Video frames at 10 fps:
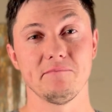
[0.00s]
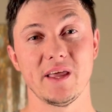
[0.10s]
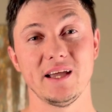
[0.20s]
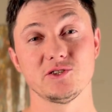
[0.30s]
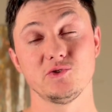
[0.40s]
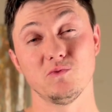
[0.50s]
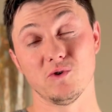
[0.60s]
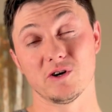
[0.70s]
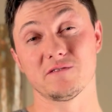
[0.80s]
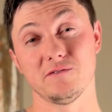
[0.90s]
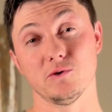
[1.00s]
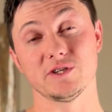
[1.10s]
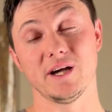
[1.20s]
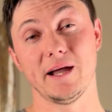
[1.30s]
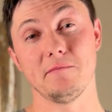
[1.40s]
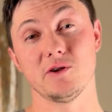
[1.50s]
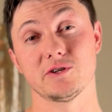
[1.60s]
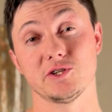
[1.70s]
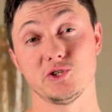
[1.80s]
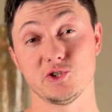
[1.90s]
has to work full-time in
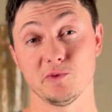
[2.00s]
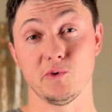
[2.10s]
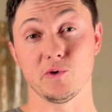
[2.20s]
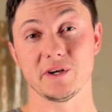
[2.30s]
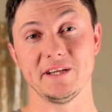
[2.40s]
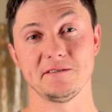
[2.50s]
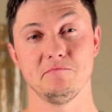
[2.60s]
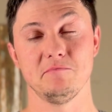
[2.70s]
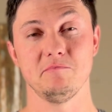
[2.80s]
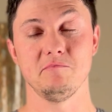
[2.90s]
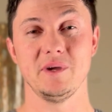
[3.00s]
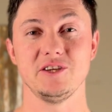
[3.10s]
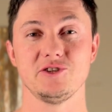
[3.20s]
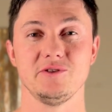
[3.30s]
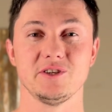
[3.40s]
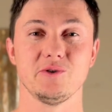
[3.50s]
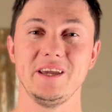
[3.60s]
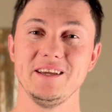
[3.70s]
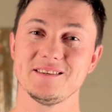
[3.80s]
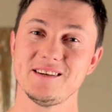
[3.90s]
order to support his ministry. So
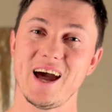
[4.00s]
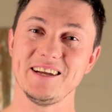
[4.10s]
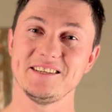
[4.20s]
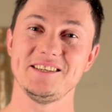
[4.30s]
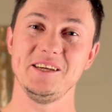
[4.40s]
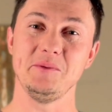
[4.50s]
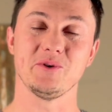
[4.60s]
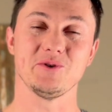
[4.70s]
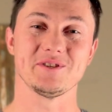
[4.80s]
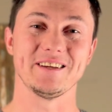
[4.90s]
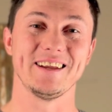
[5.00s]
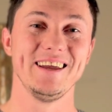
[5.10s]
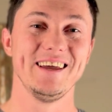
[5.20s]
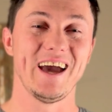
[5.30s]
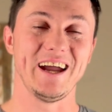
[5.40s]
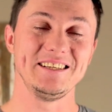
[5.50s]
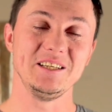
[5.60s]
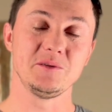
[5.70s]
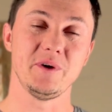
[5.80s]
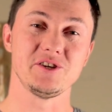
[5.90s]
he's an IT person, IT
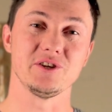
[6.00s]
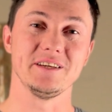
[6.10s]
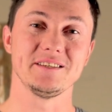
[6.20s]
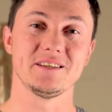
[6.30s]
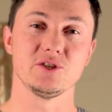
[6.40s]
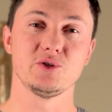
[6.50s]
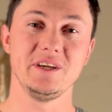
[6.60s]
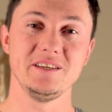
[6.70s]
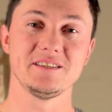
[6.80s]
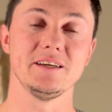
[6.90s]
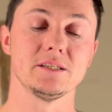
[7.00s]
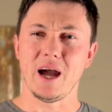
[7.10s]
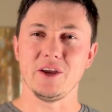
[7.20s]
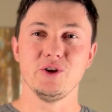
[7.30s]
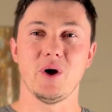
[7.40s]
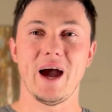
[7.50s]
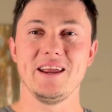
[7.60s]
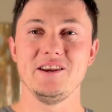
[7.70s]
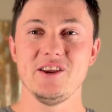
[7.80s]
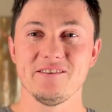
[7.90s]
specialist. And so he says, I
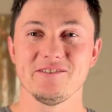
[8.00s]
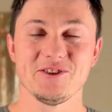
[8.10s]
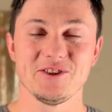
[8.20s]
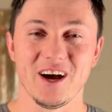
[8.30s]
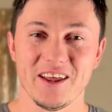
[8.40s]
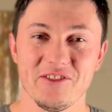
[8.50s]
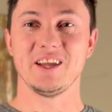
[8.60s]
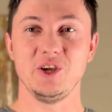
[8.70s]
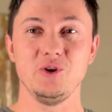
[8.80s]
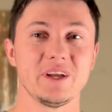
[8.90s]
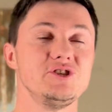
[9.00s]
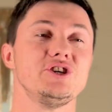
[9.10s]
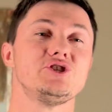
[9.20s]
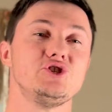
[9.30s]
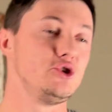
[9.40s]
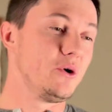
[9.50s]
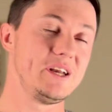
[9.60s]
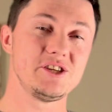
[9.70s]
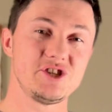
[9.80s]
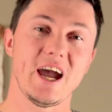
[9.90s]
never thought that you can just join
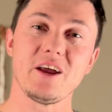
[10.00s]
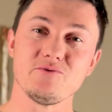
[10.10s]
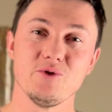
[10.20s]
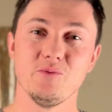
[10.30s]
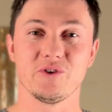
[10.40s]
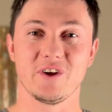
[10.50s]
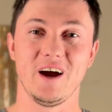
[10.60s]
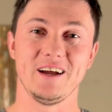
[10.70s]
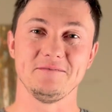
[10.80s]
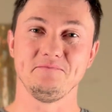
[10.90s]
a chat room with God.